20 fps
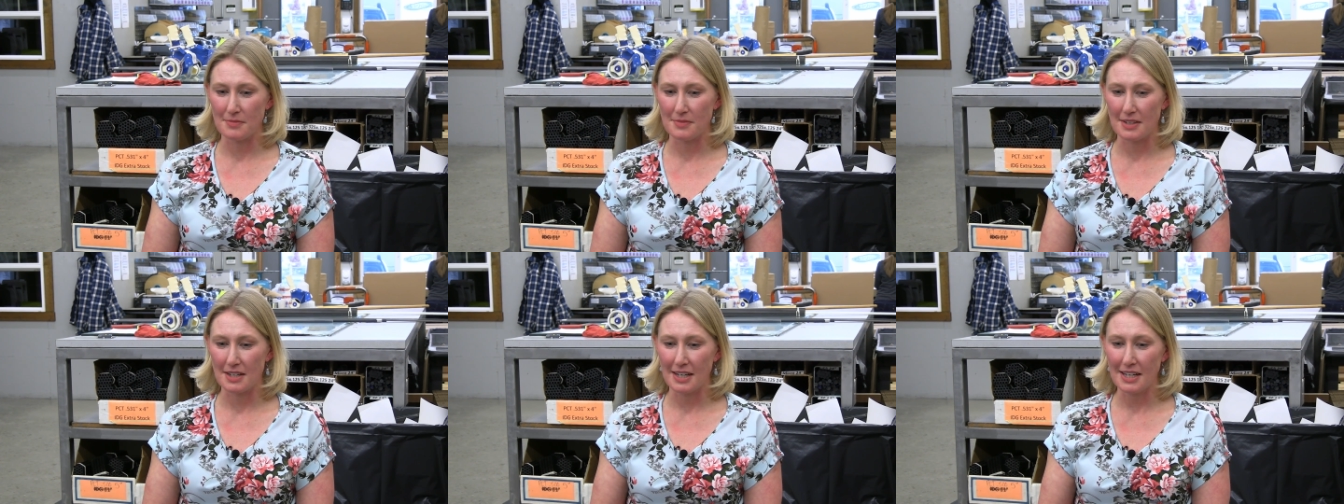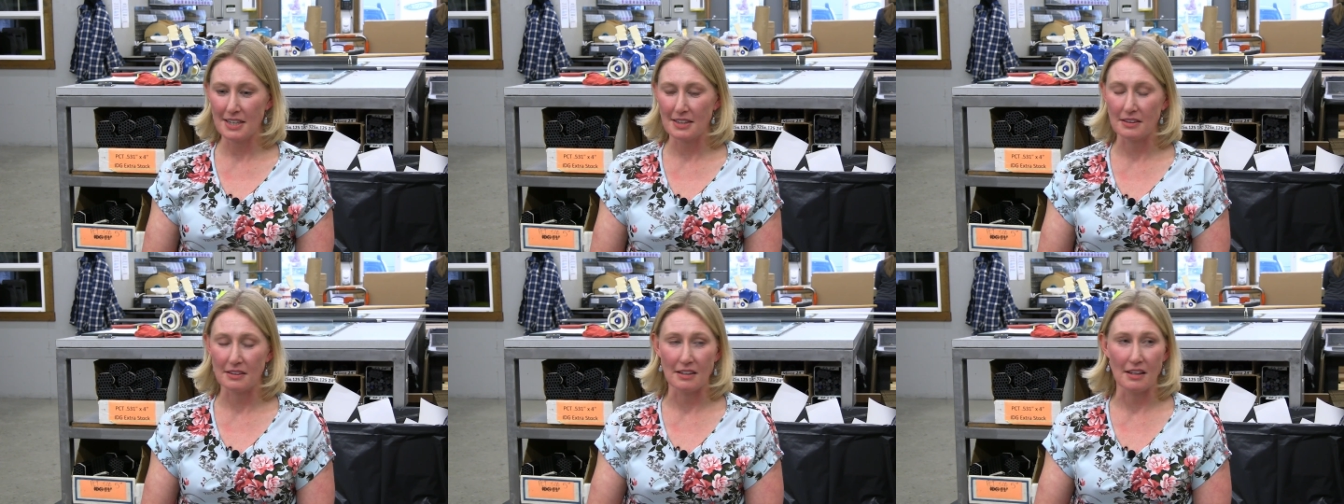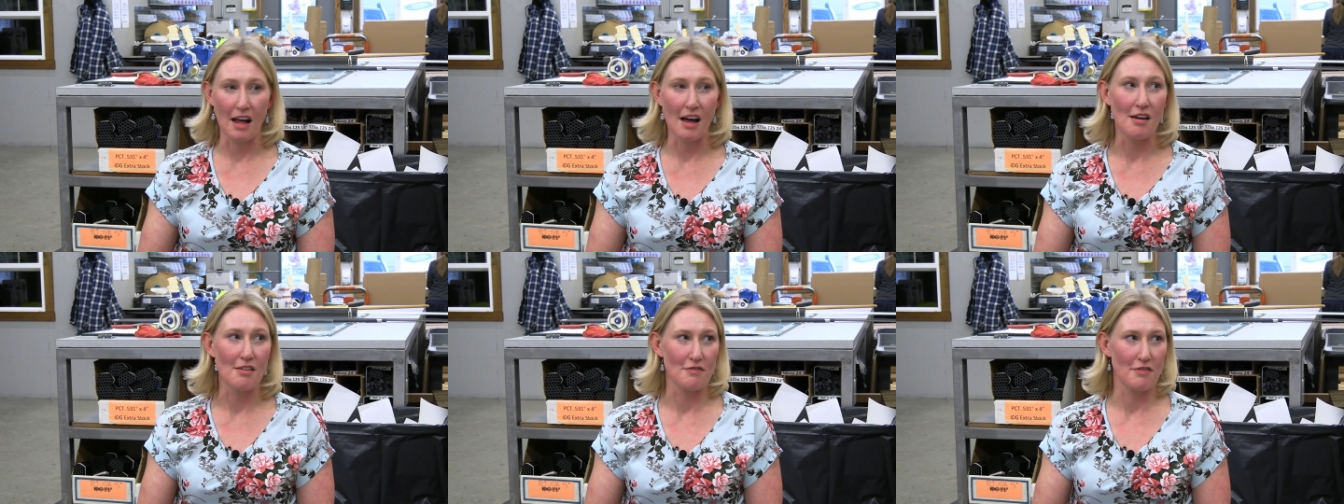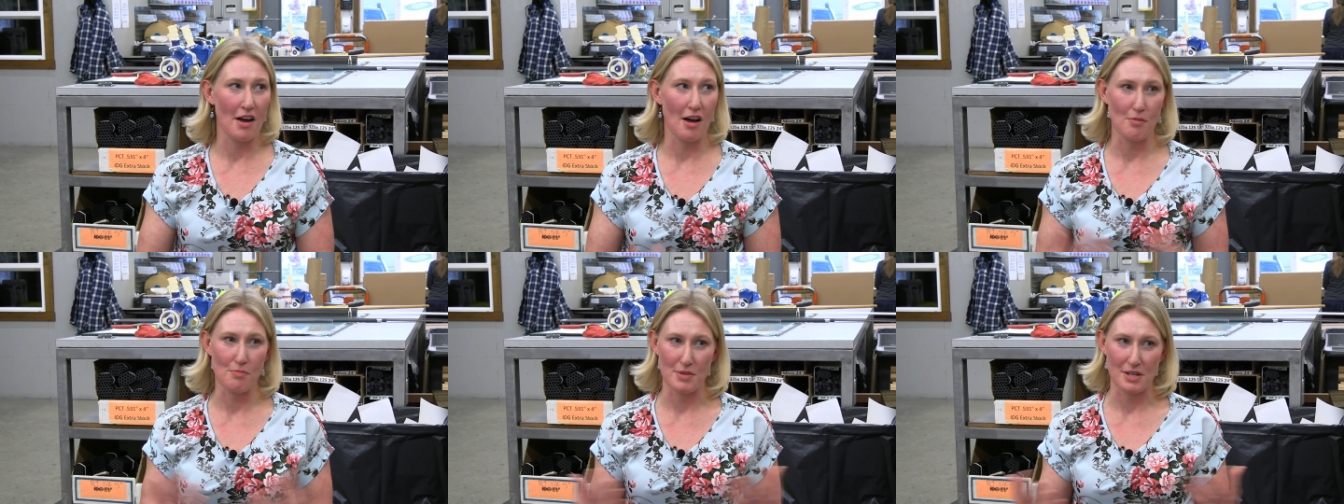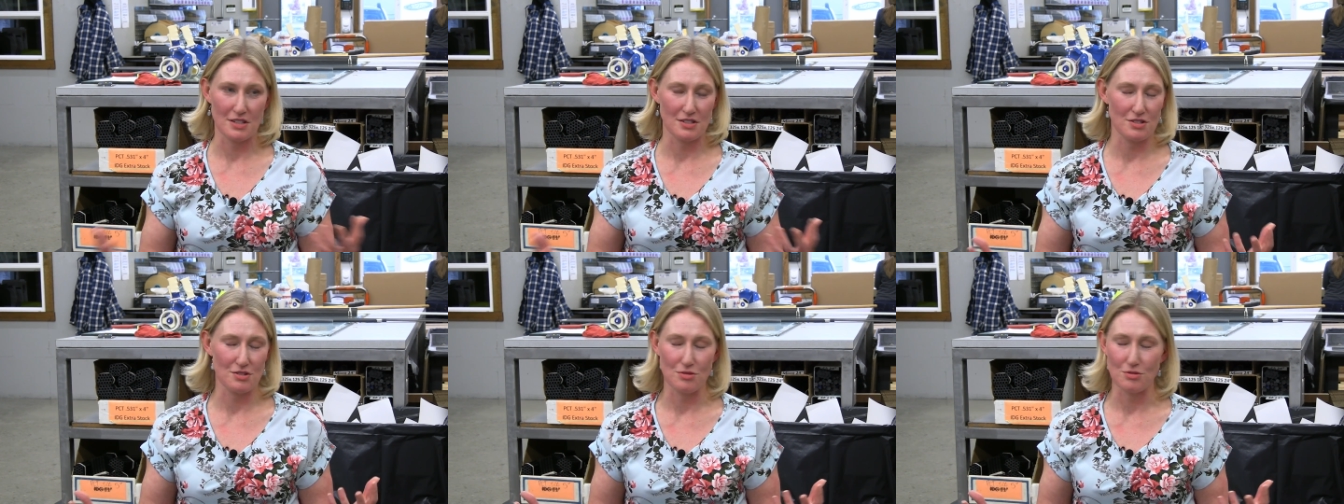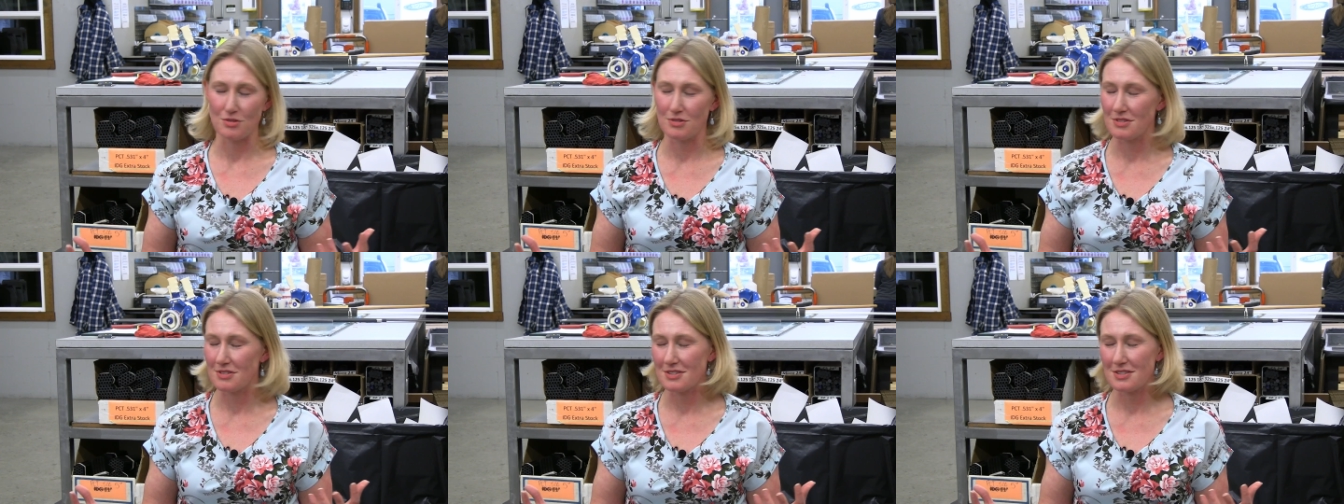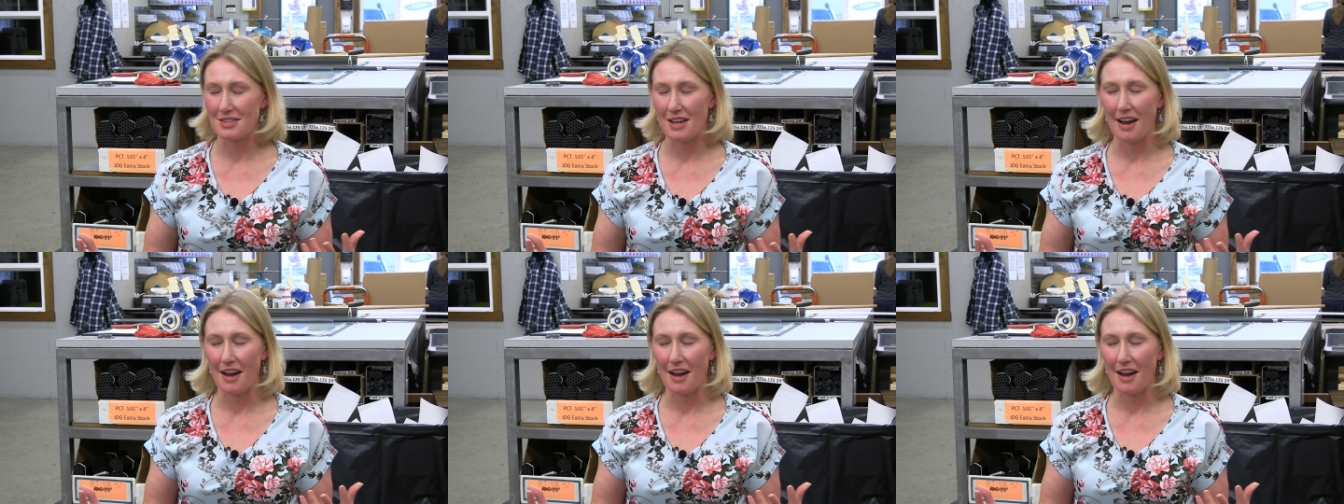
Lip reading: I love helping students.